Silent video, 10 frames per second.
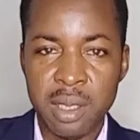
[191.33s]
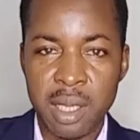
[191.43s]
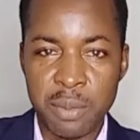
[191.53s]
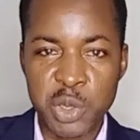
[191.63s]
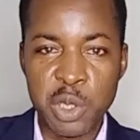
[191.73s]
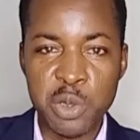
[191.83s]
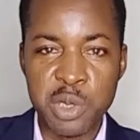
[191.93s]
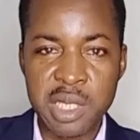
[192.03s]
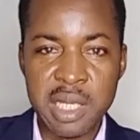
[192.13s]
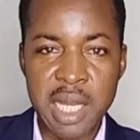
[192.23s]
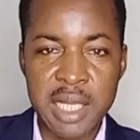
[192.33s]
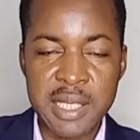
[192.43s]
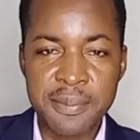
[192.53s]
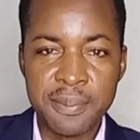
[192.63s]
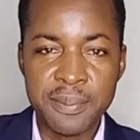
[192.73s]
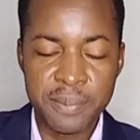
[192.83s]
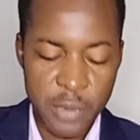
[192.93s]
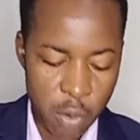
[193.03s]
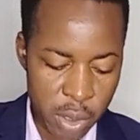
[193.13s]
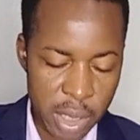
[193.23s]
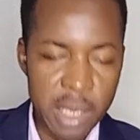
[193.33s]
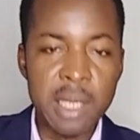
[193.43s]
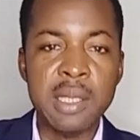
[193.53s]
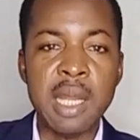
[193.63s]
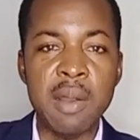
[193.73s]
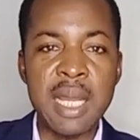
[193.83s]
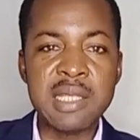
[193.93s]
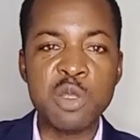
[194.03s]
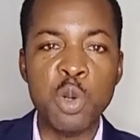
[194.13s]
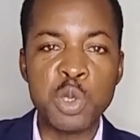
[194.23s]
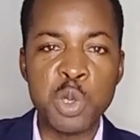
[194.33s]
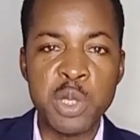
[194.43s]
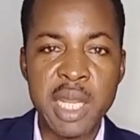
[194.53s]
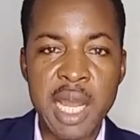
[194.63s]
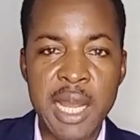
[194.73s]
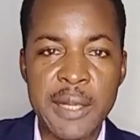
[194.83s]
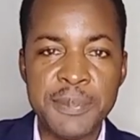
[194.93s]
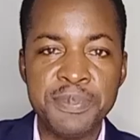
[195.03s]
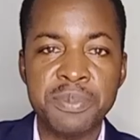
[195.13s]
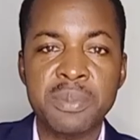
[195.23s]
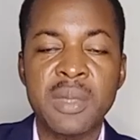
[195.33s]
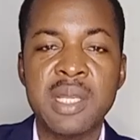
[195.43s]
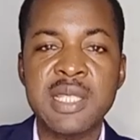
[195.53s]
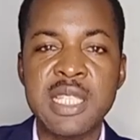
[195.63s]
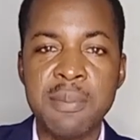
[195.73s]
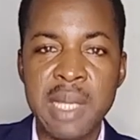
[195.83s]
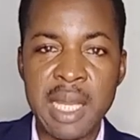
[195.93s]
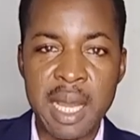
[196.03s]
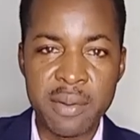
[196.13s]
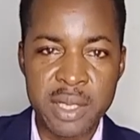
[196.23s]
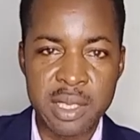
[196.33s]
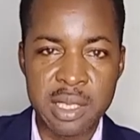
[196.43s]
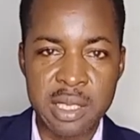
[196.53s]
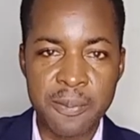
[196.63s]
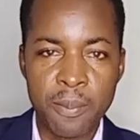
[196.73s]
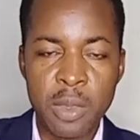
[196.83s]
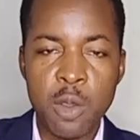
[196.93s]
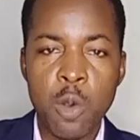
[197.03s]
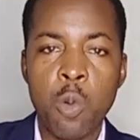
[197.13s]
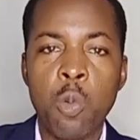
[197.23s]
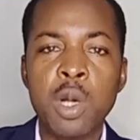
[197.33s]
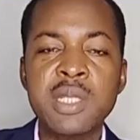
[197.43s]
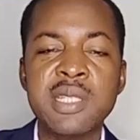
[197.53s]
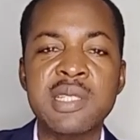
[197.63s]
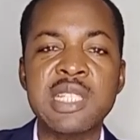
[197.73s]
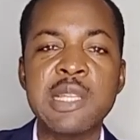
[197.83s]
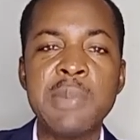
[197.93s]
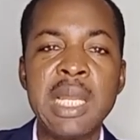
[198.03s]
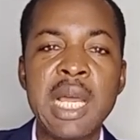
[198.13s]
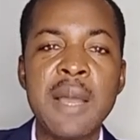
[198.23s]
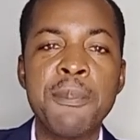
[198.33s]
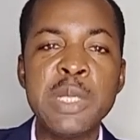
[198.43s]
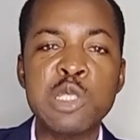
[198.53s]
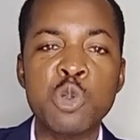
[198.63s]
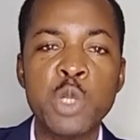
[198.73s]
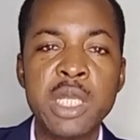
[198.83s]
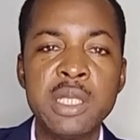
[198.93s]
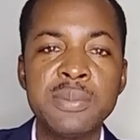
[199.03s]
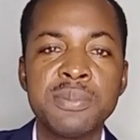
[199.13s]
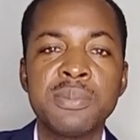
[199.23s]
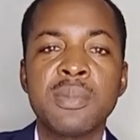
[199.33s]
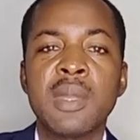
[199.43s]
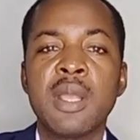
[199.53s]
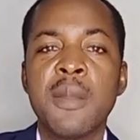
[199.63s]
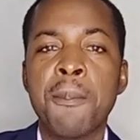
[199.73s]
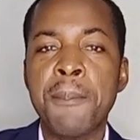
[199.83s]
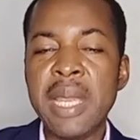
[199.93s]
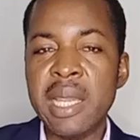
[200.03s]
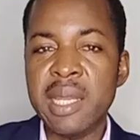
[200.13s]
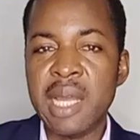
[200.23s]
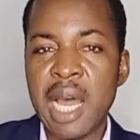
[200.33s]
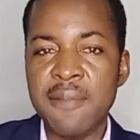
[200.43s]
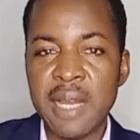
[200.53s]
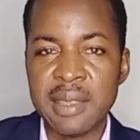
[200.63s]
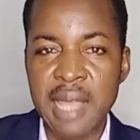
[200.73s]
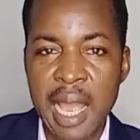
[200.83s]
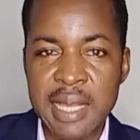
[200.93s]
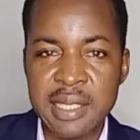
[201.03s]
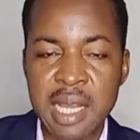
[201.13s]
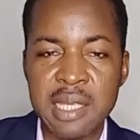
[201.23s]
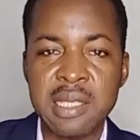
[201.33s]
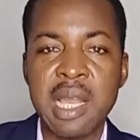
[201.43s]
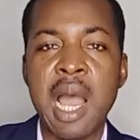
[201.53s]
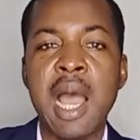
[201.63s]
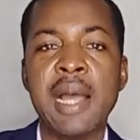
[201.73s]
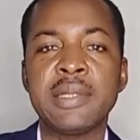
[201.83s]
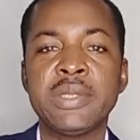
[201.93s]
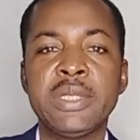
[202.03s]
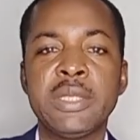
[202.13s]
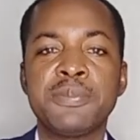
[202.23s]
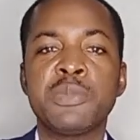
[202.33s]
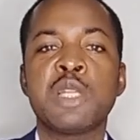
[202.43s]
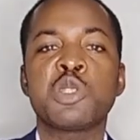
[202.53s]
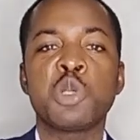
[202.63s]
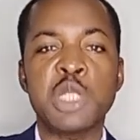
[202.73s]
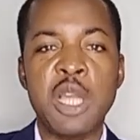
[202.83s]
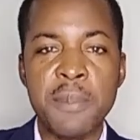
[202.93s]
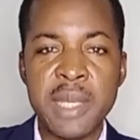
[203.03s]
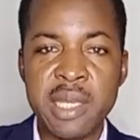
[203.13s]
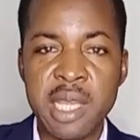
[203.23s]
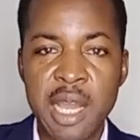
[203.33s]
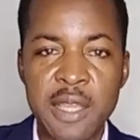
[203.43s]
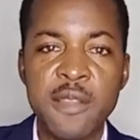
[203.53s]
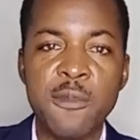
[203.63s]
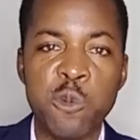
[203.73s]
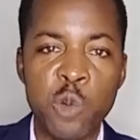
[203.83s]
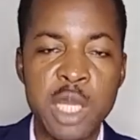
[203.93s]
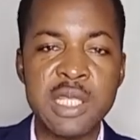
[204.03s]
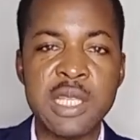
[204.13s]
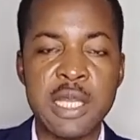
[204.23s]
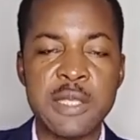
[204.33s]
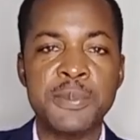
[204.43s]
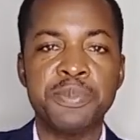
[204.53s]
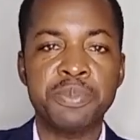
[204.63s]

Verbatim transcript: I'm sure you see that. Okay, now let's go to their similarities. What is similar between paid advertisers and social media influencers?